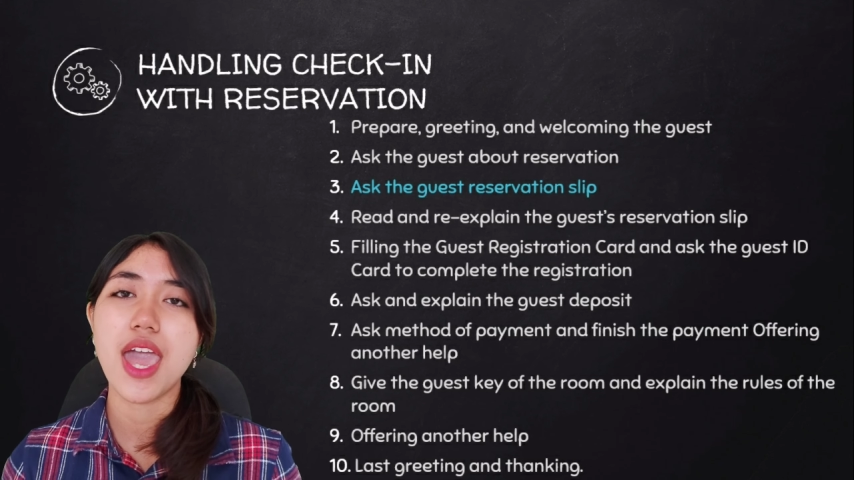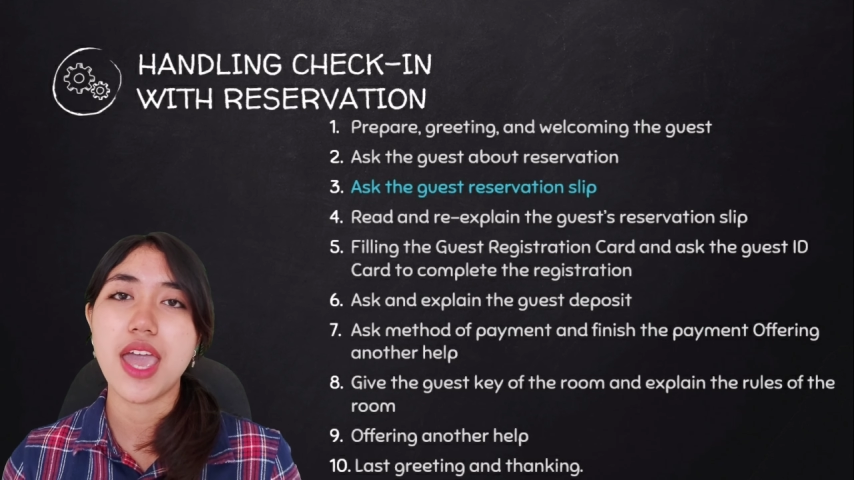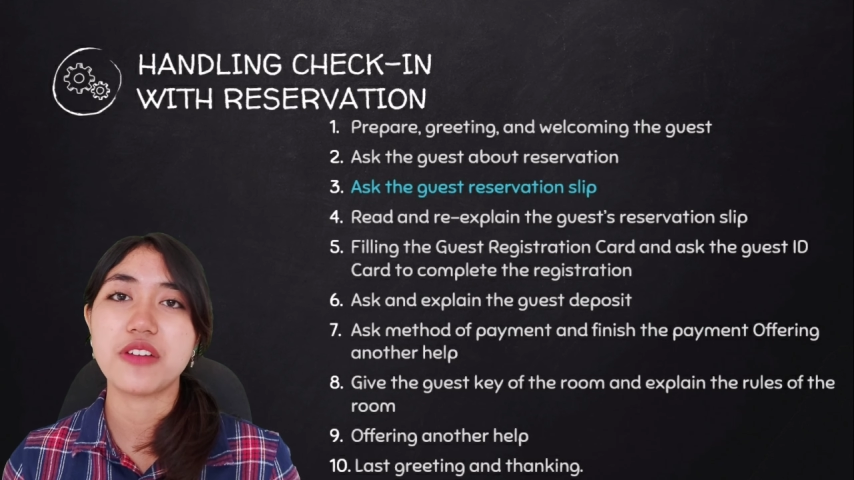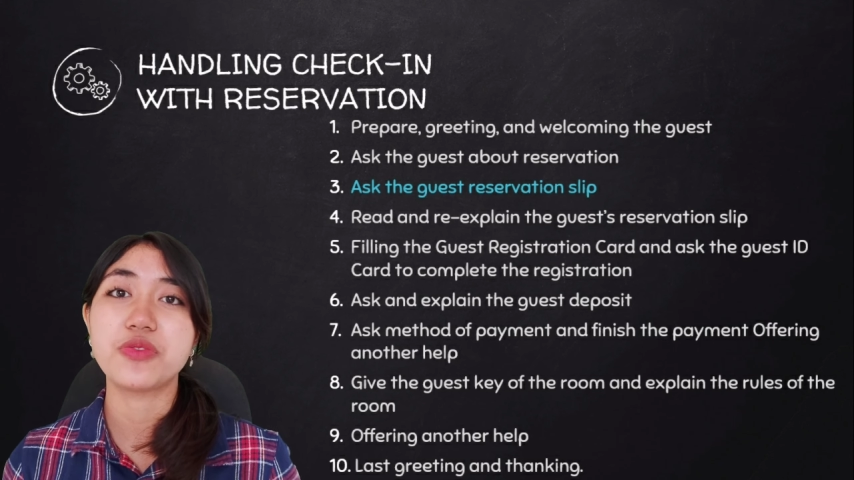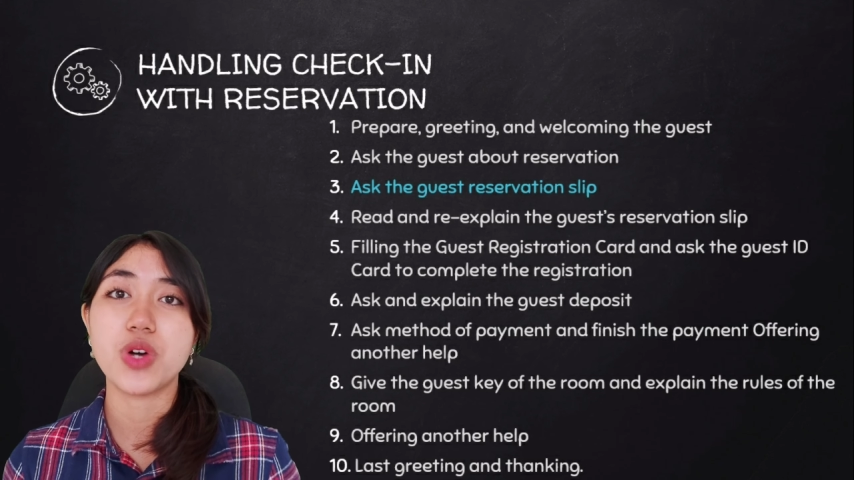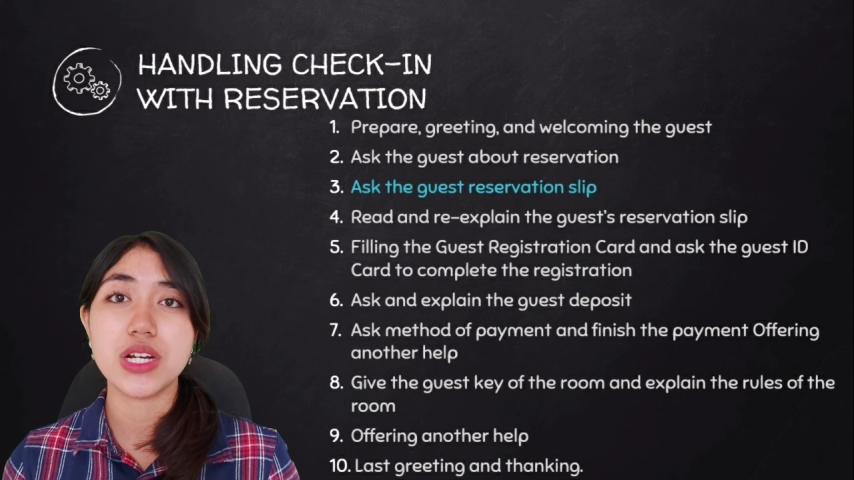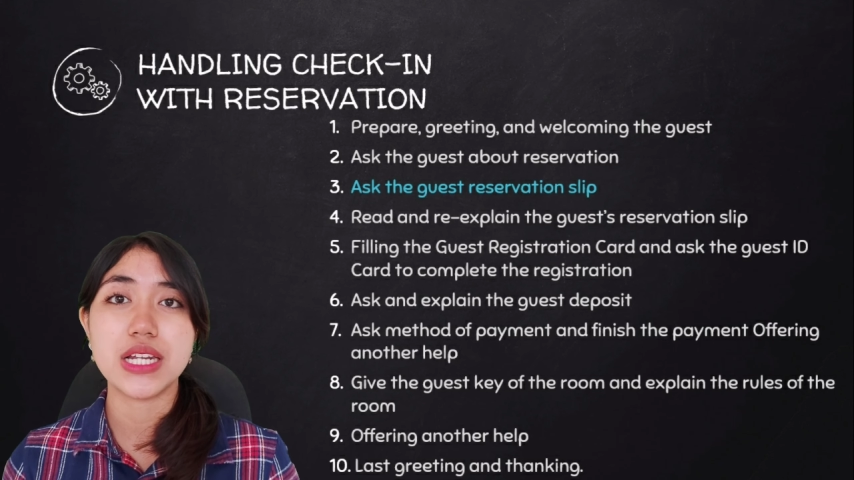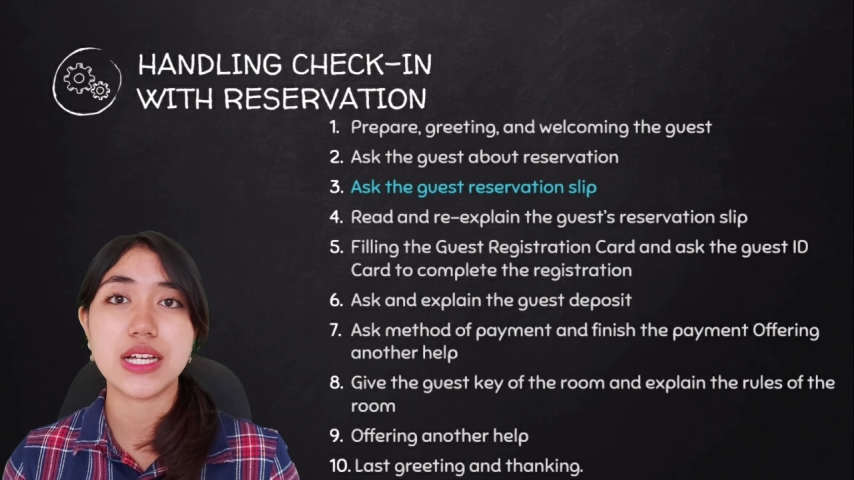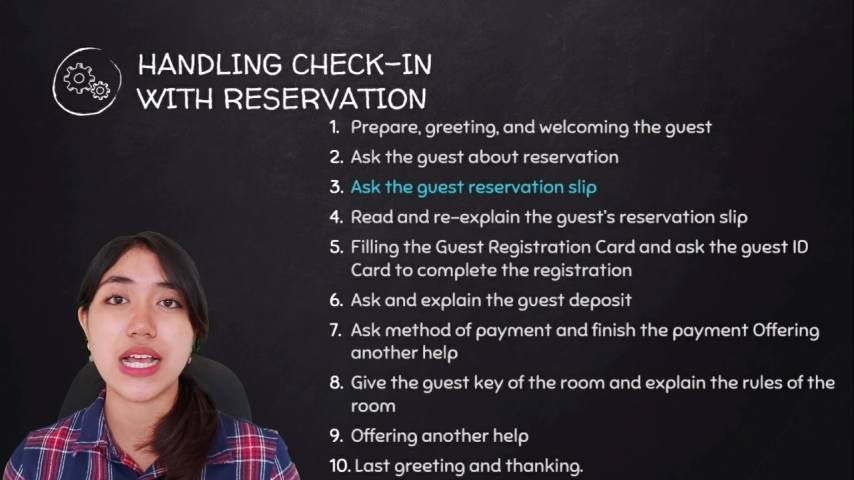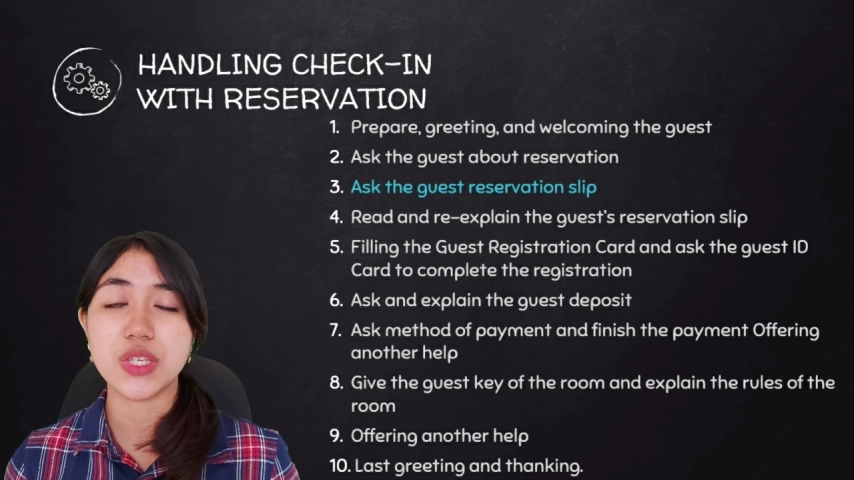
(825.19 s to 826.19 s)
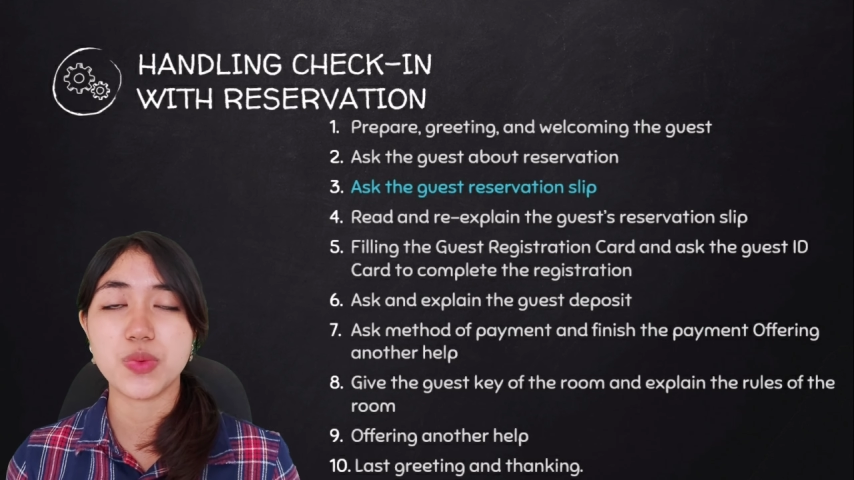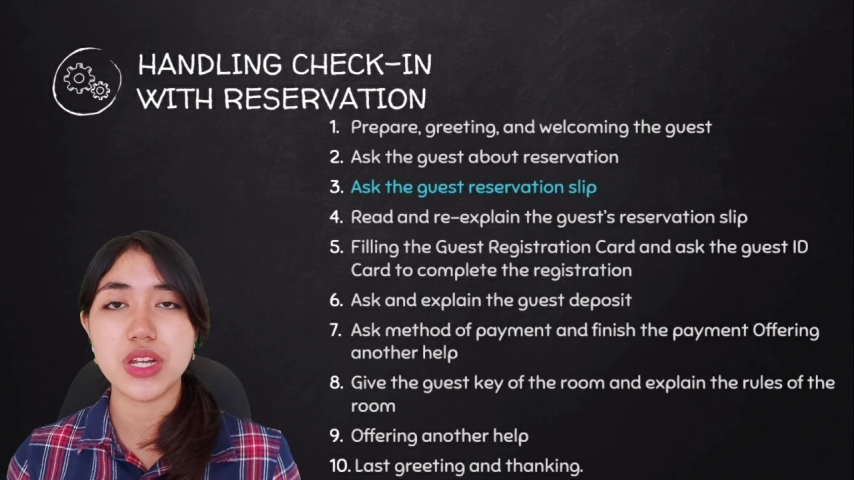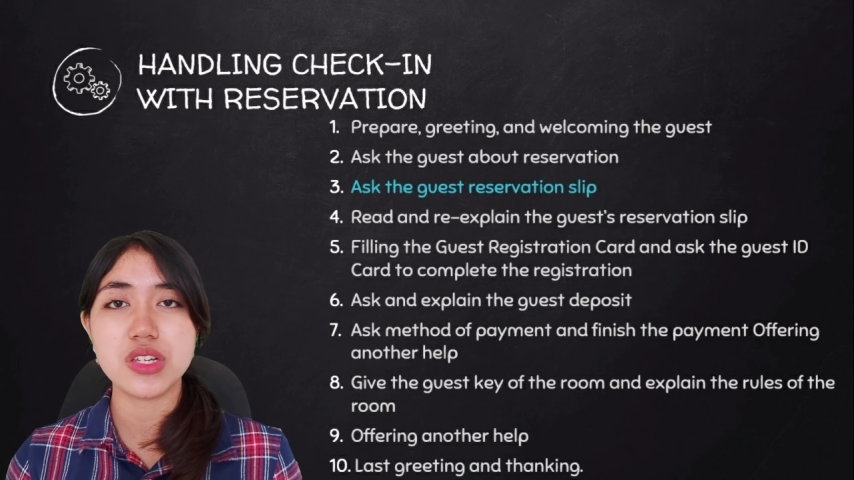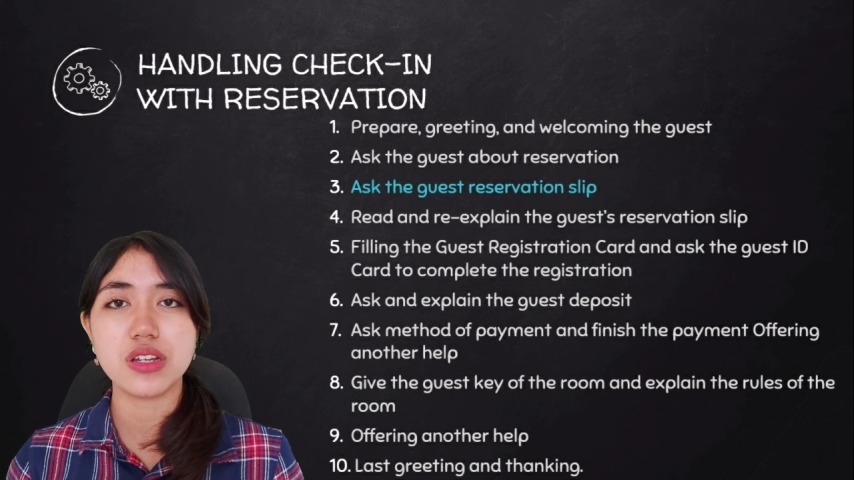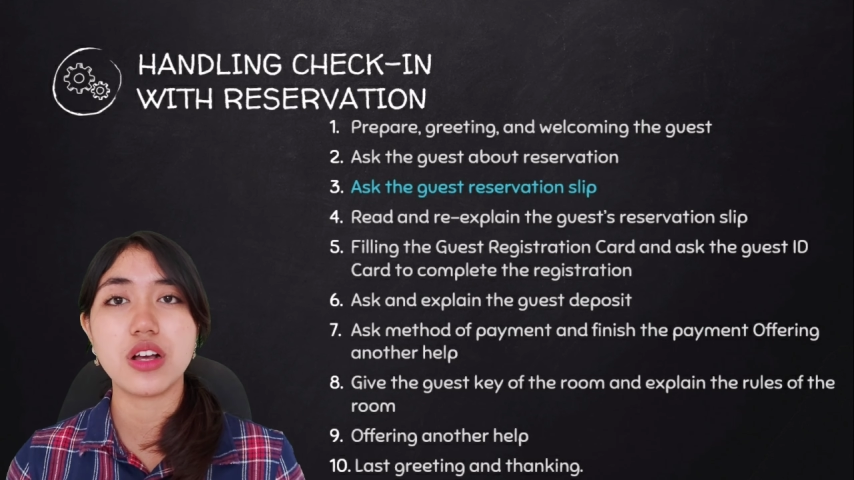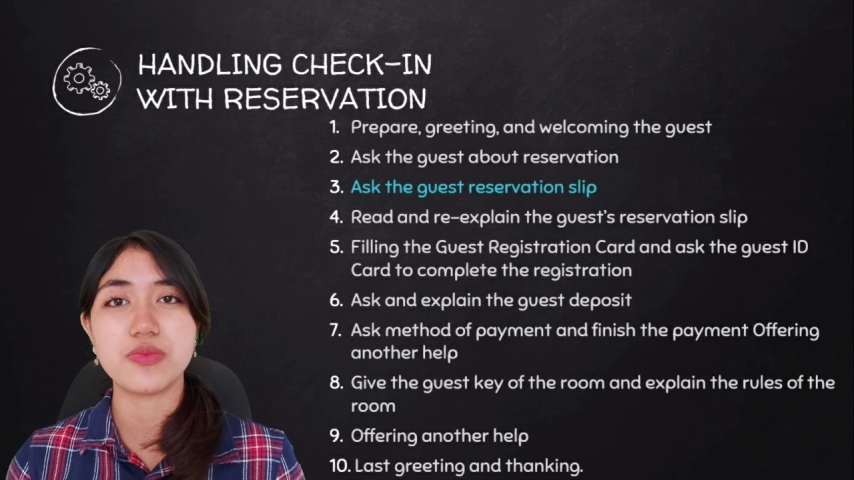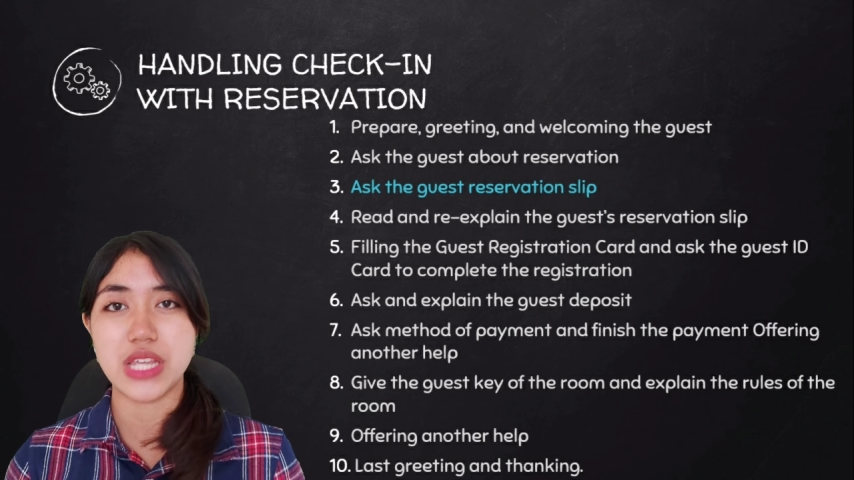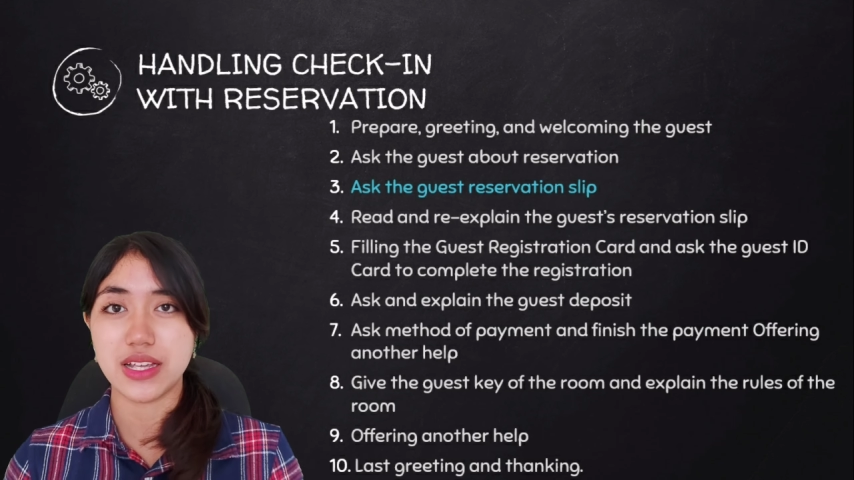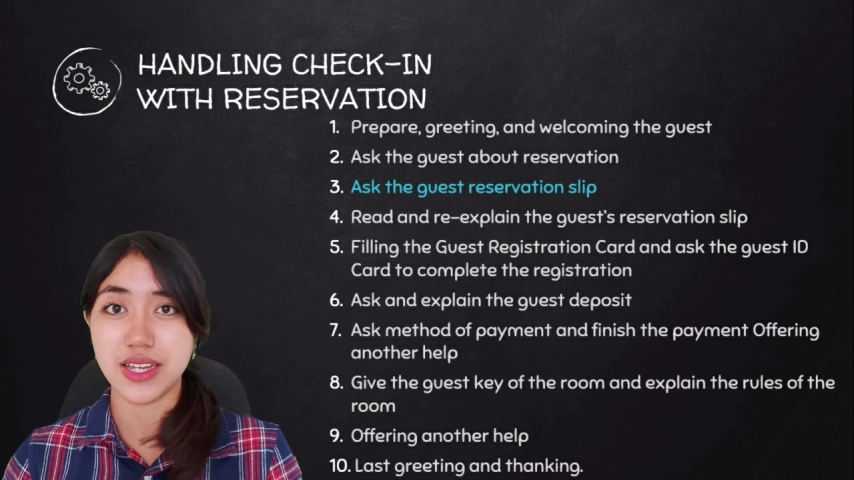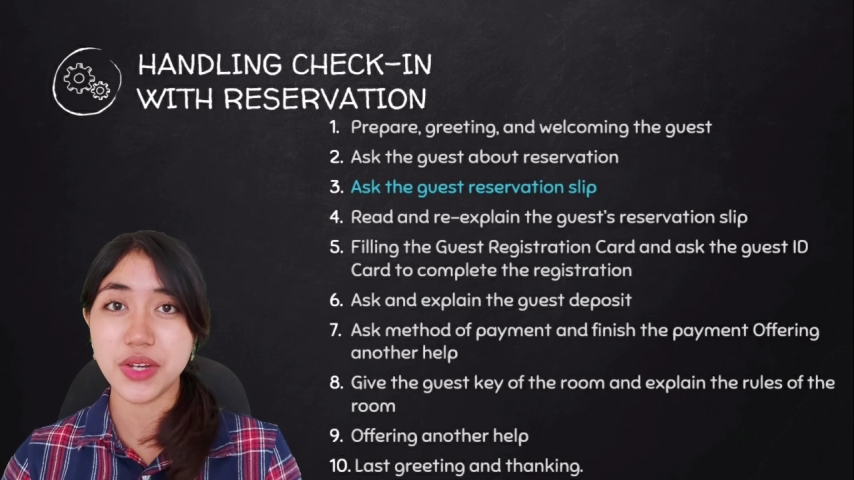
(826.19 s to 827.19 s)
And for the expression of
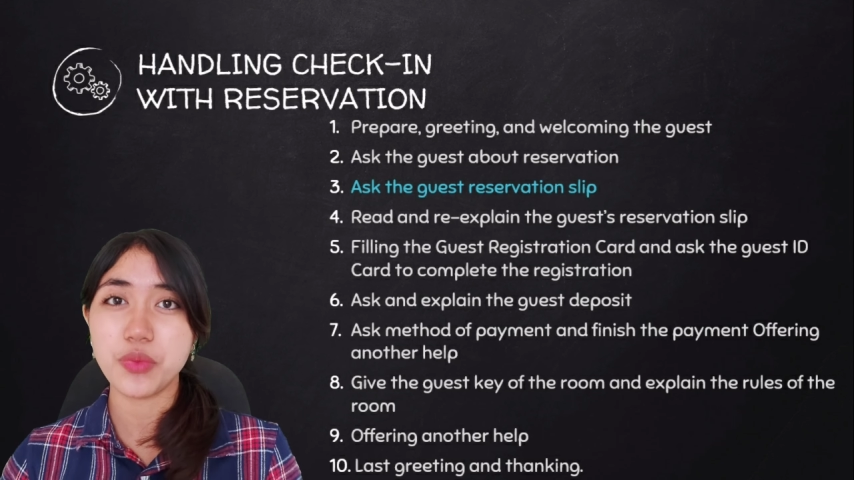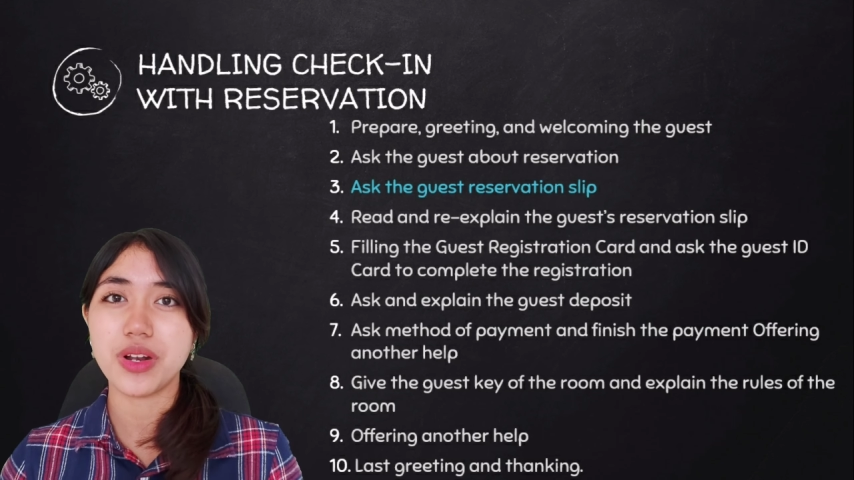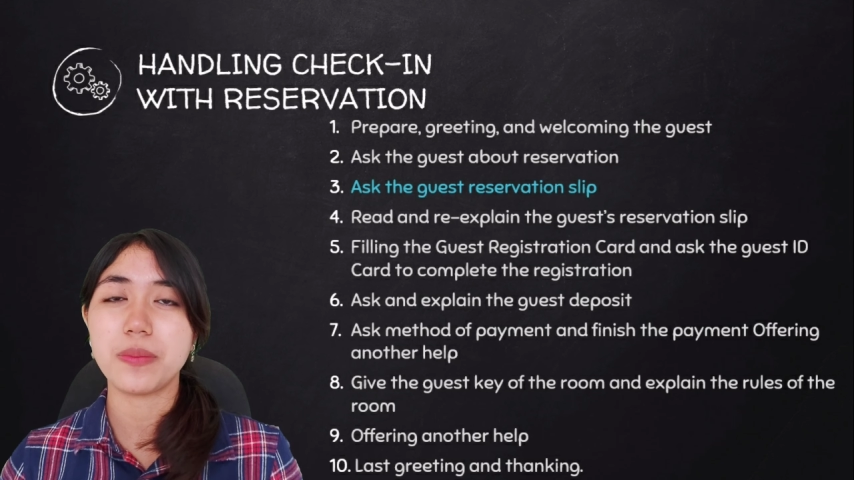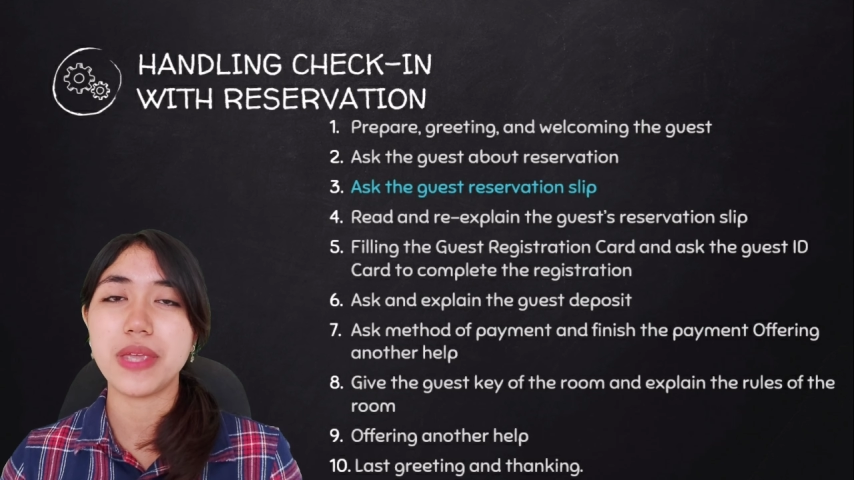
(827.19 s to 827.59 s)
check-in will